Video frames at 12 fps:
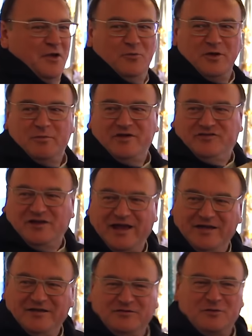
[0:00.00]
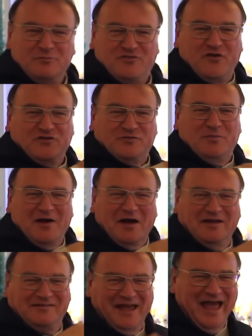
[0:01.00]
We missed the first
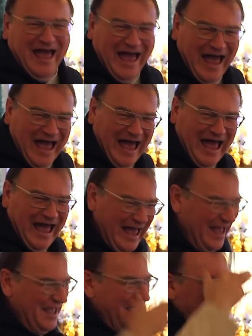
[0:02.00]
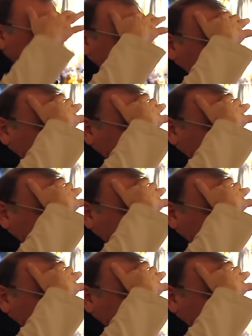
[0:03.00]
part. I